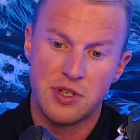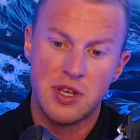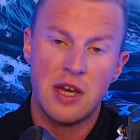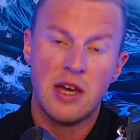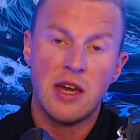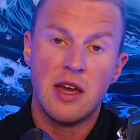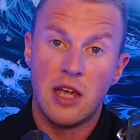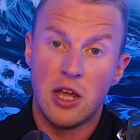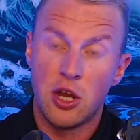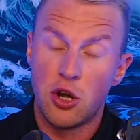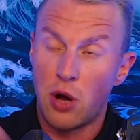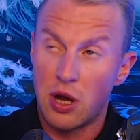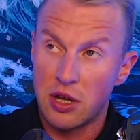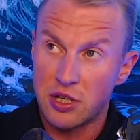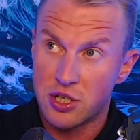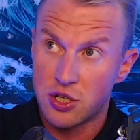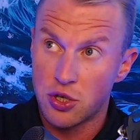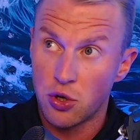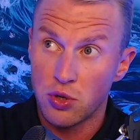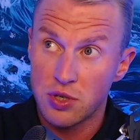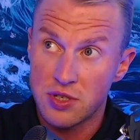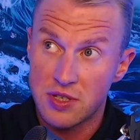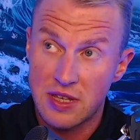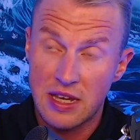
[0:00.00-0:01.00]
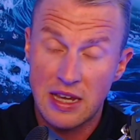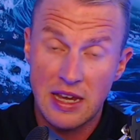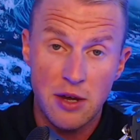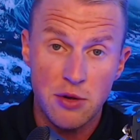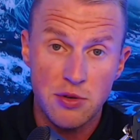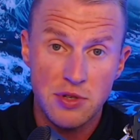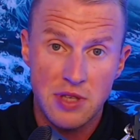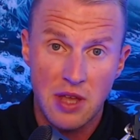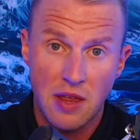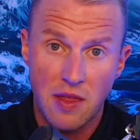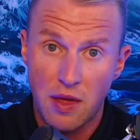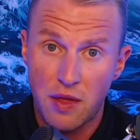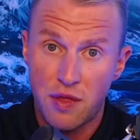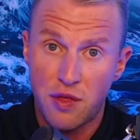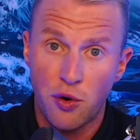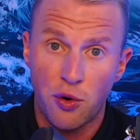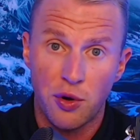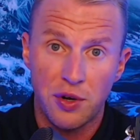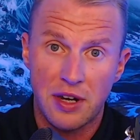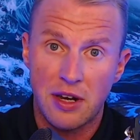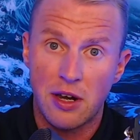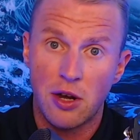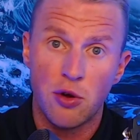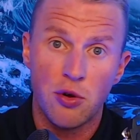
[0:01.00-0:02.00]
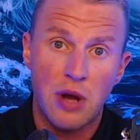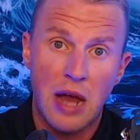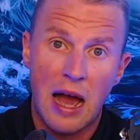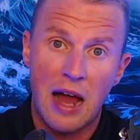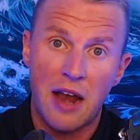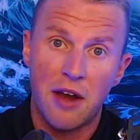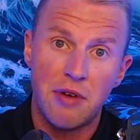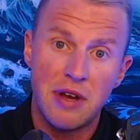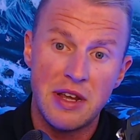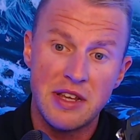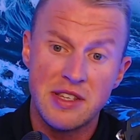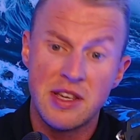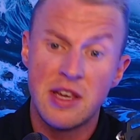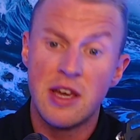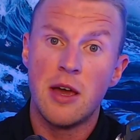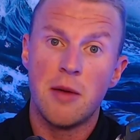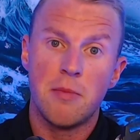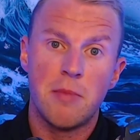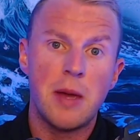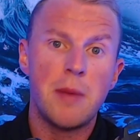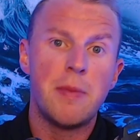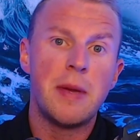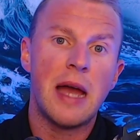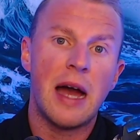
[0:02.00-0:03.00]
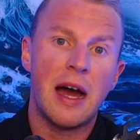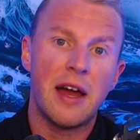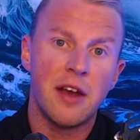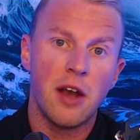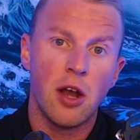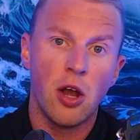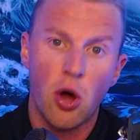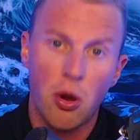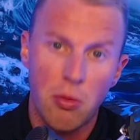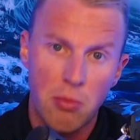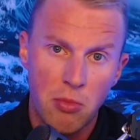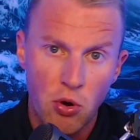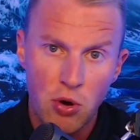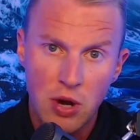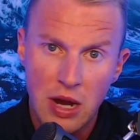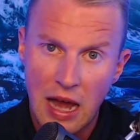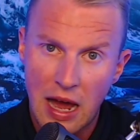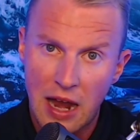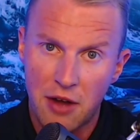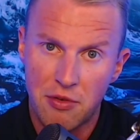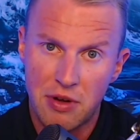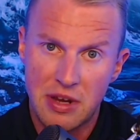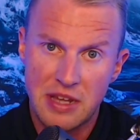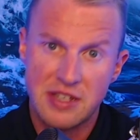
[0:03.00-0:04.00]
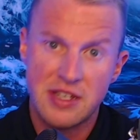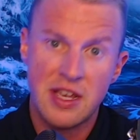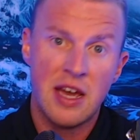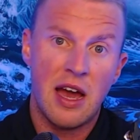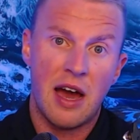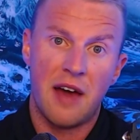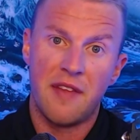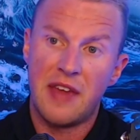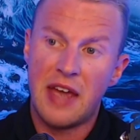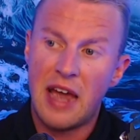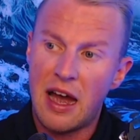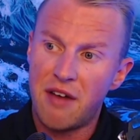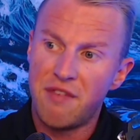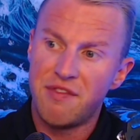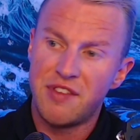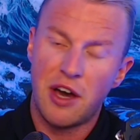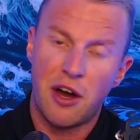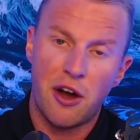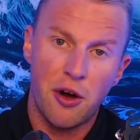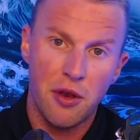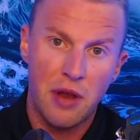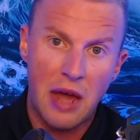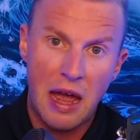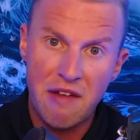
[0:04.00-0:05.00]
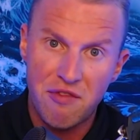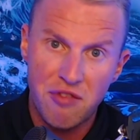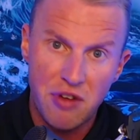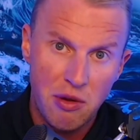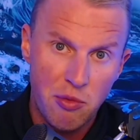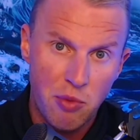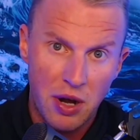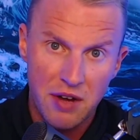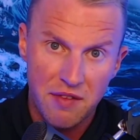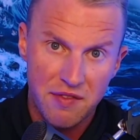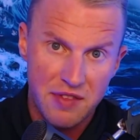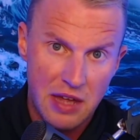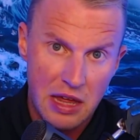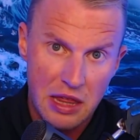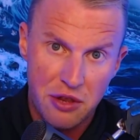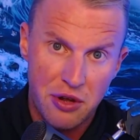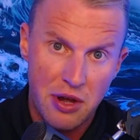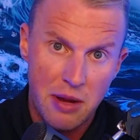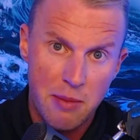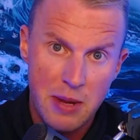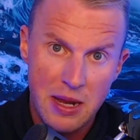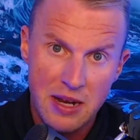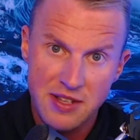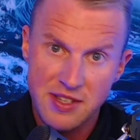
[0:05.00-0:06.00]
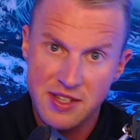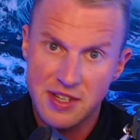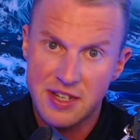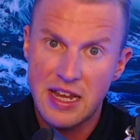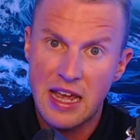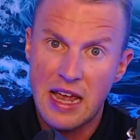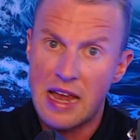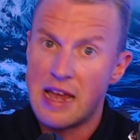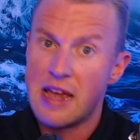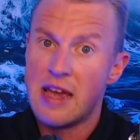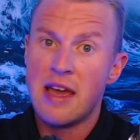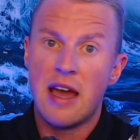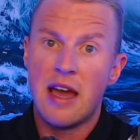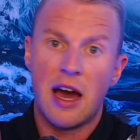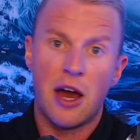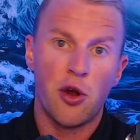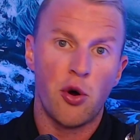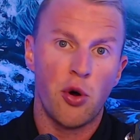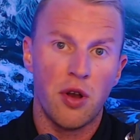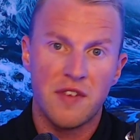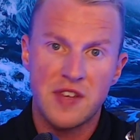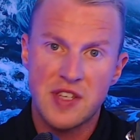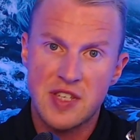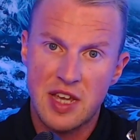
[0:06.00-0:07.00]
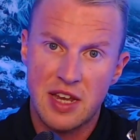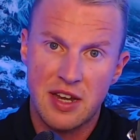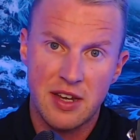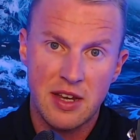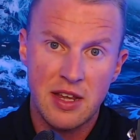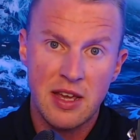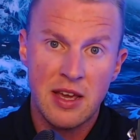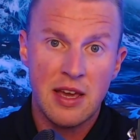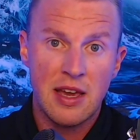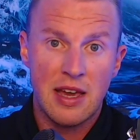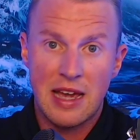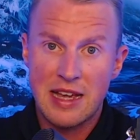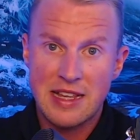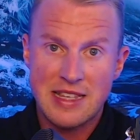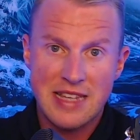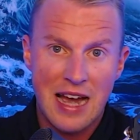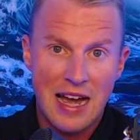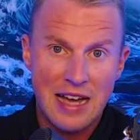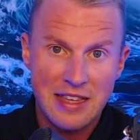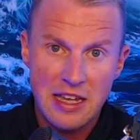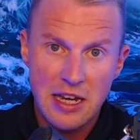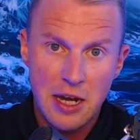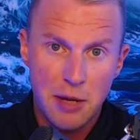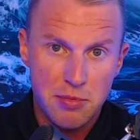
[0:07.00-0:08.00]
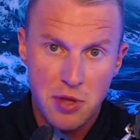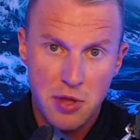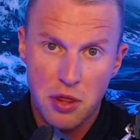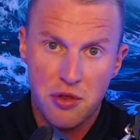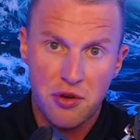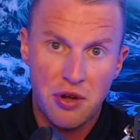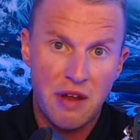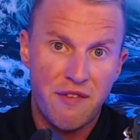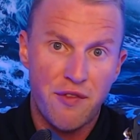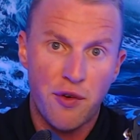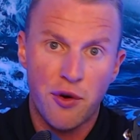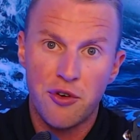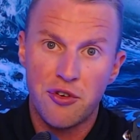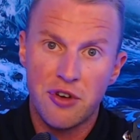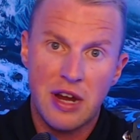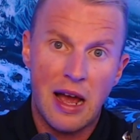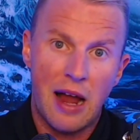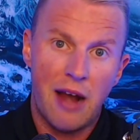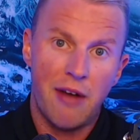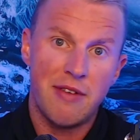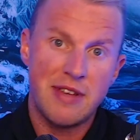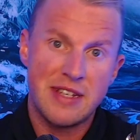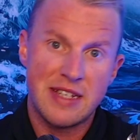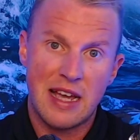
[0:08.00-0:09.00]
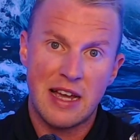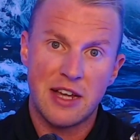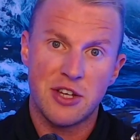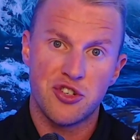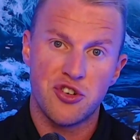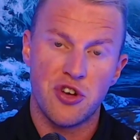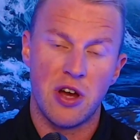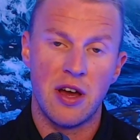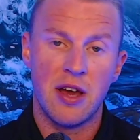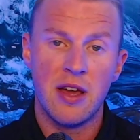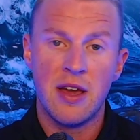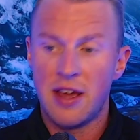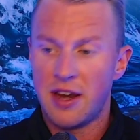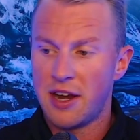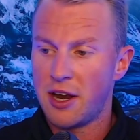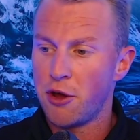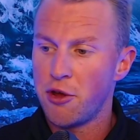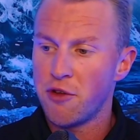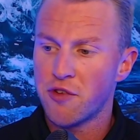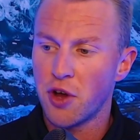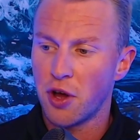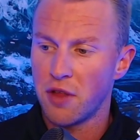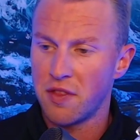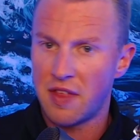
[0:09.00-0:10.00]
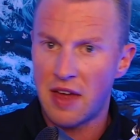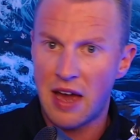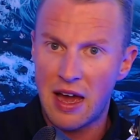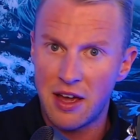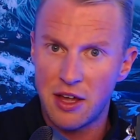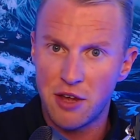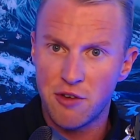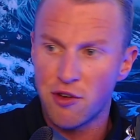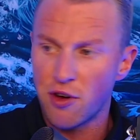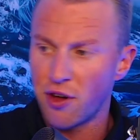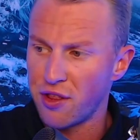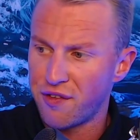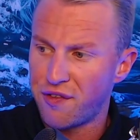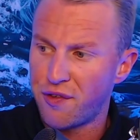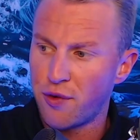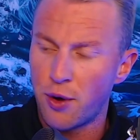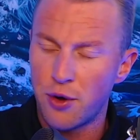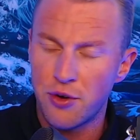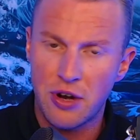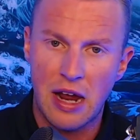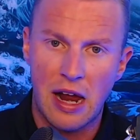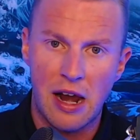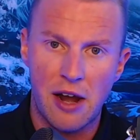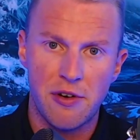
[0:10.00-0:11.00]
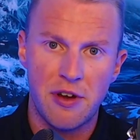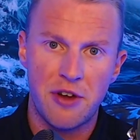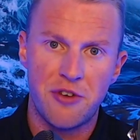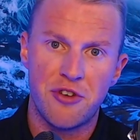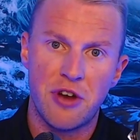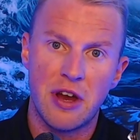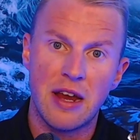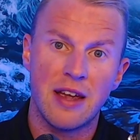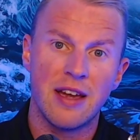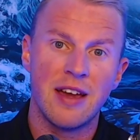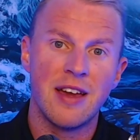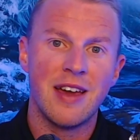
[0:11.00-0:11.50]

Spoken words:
A sauce they use that they thought had low calories, maybe it had a lot more calories, and they have that on every one of their 3 meals a day, and all of a sudden it's adding up to 400 calories extra. Now you've got the 400 calorie drink.